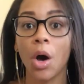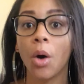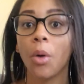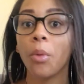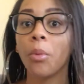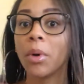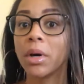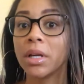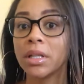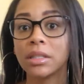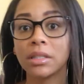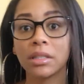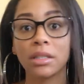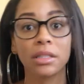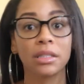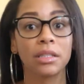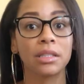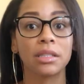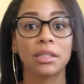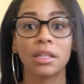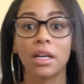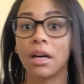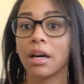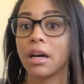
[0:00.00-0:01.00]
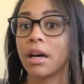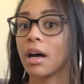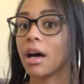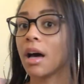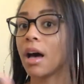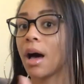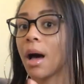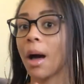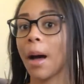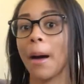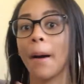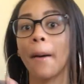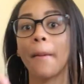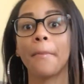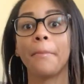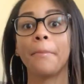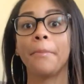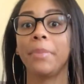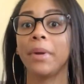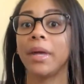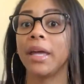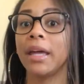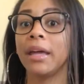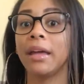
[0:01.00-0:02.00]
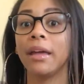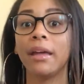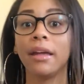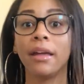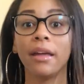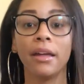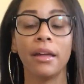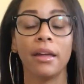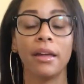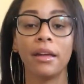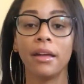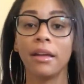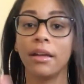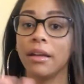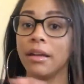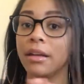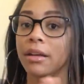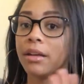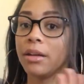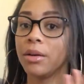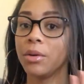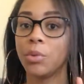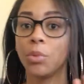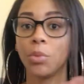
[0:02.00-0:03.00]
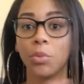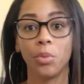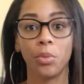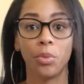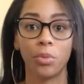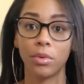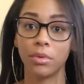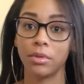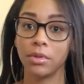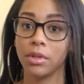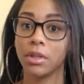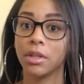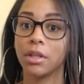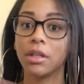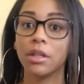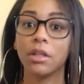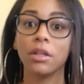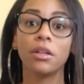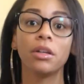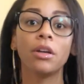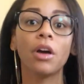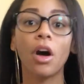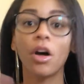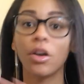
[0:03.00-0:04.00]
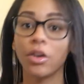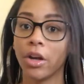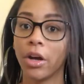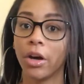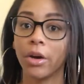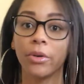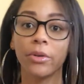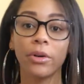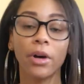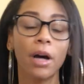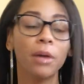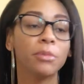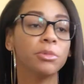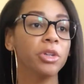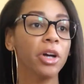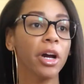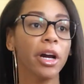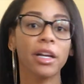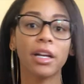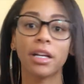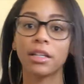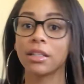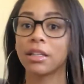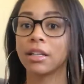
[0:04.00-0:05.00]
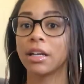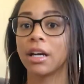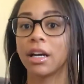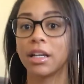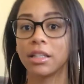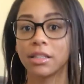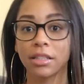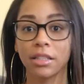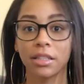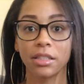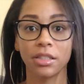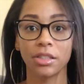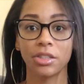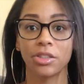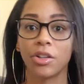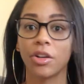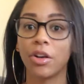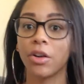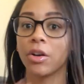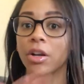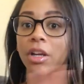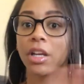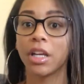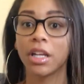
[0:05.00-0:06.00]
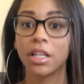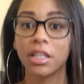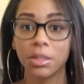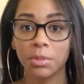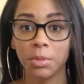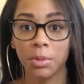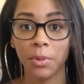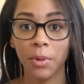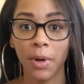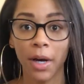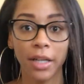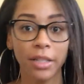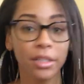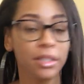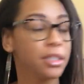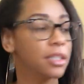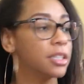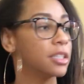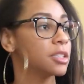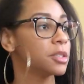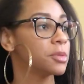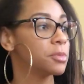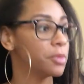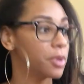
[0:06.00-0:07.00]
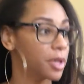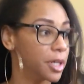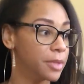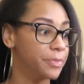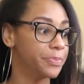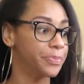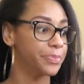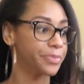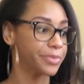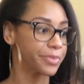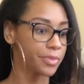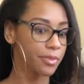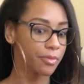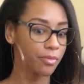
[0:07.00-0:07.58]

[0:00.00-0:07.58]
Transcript: was a B. Y'all know. I'm trying not to cuss because, the kids be watching this. But